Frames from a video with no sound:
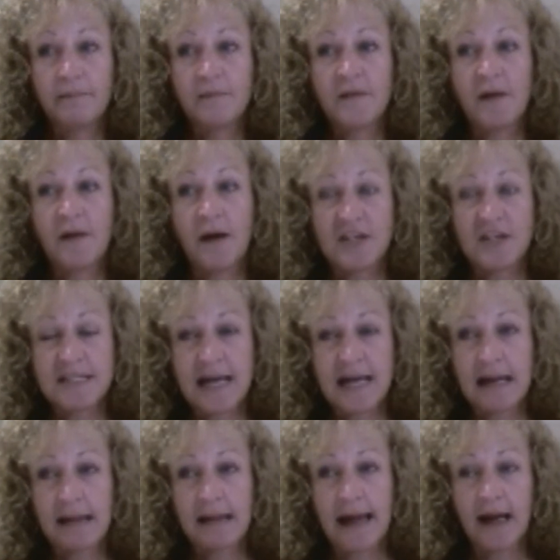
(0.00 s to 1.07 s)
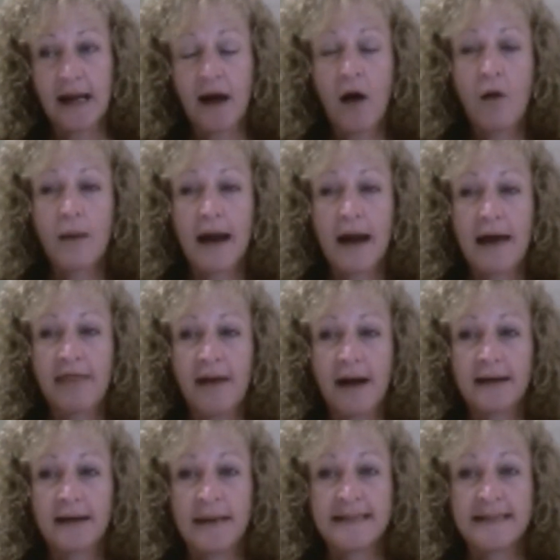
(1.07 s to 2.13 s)
So I just kind of let it go. But I
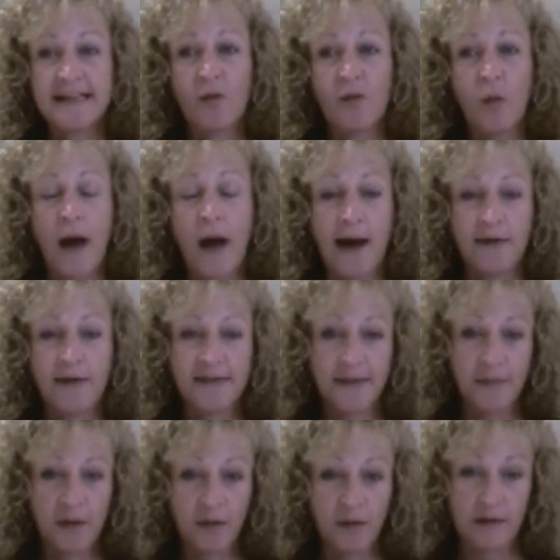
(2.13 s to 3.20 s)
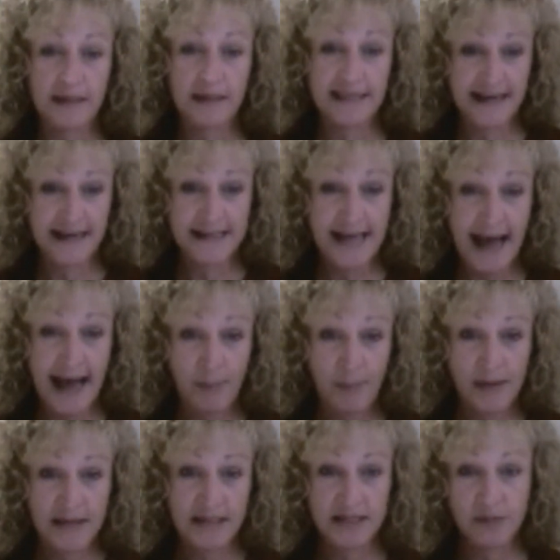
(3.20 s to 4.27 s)
thought to myself, wow, if something really does
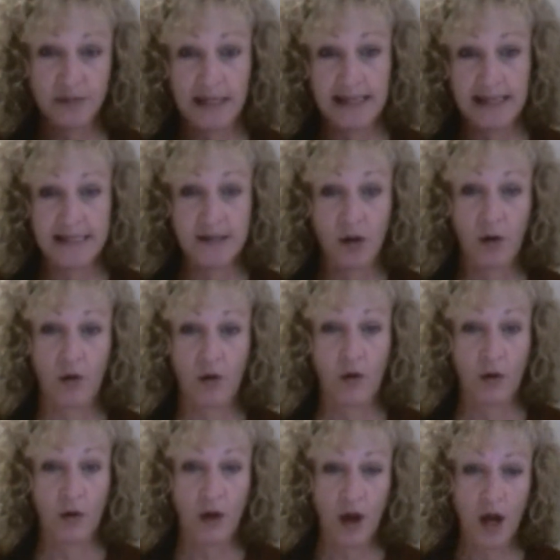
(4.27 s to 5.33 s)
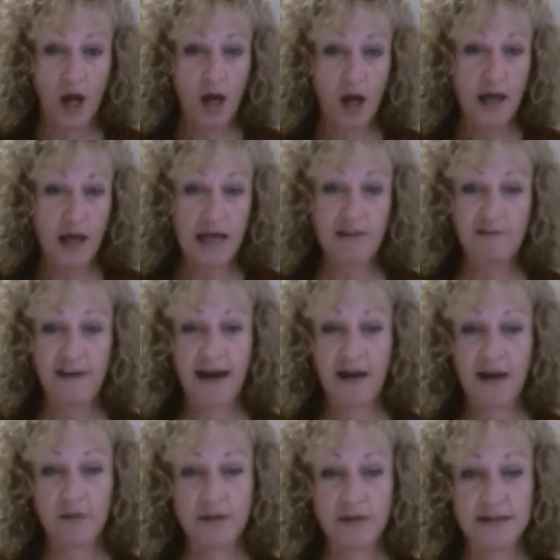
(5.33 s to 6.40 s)
happen this week, this whole
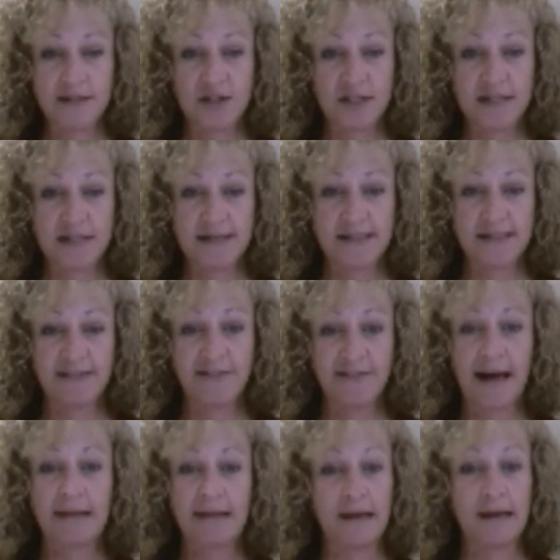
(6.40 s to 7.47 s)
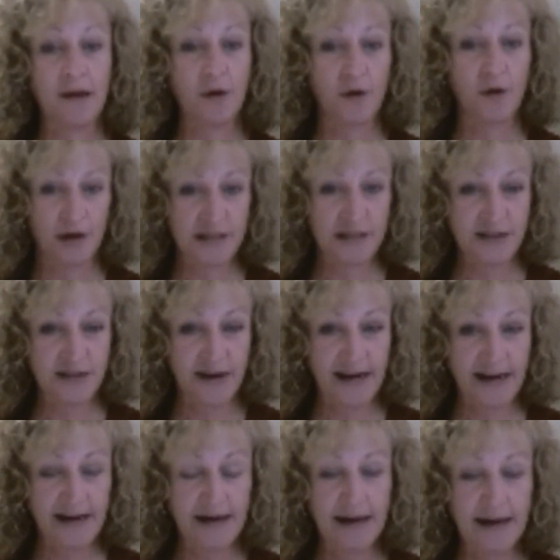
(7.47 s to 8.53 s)
event was just divinely
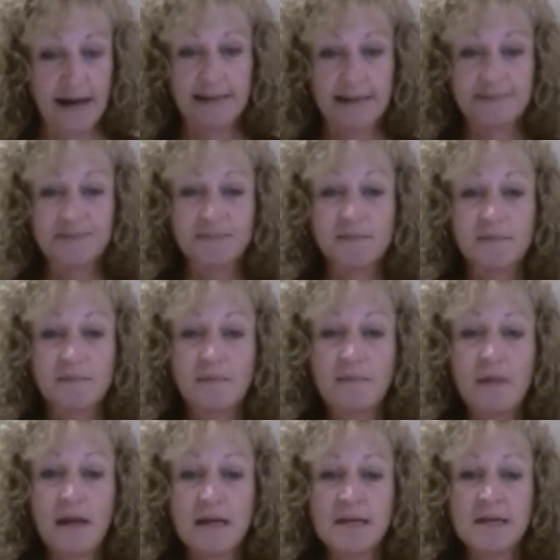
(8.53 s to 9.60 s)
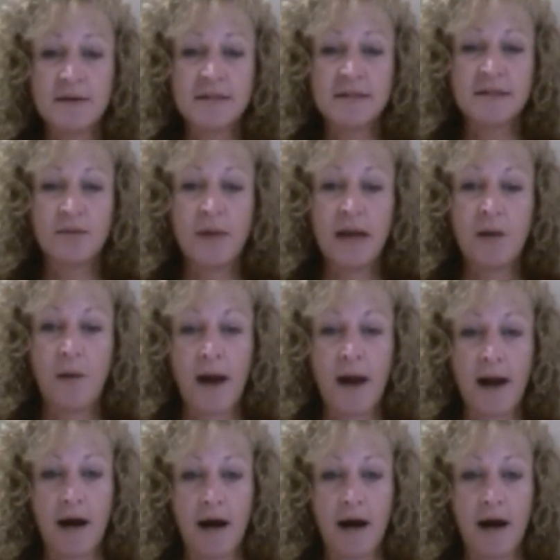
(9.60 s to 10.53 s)
orchestrated. So as the week went